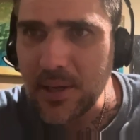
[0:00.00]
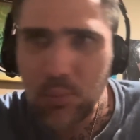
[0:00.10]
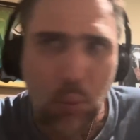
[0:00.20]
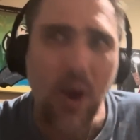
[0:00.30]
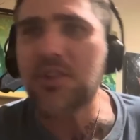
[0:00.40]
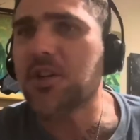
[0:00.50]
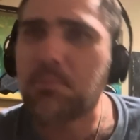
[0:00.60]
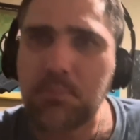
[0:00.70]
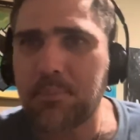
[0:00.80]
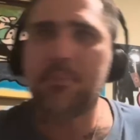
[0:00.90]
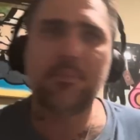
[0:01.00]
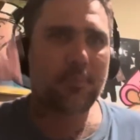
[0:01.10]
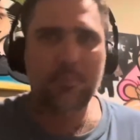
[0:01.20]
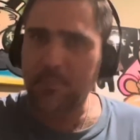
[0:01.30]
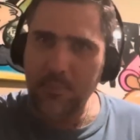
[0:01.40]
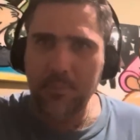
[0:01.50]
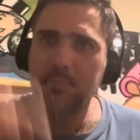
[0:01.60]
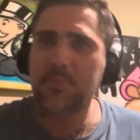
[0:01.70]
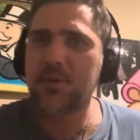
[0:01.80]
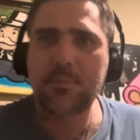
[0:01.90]
watching
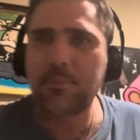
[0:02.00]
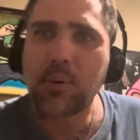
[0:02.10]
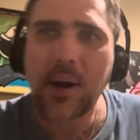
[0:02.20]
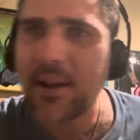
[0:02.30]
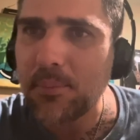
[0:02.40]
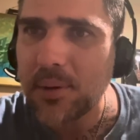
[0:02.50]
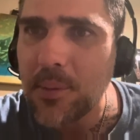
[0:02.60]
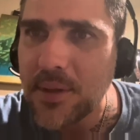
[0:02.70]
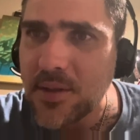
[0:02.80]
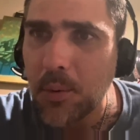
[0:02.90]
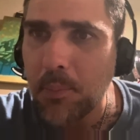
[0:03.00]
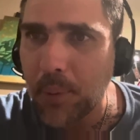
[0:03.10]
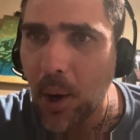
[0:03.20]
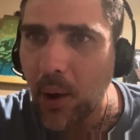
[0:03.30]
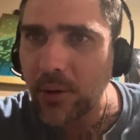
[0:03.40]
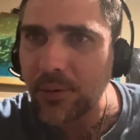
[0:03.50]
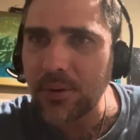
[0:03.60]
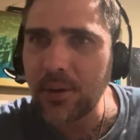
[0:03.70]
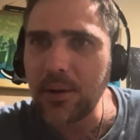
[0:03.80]
Brandon play with his little balls.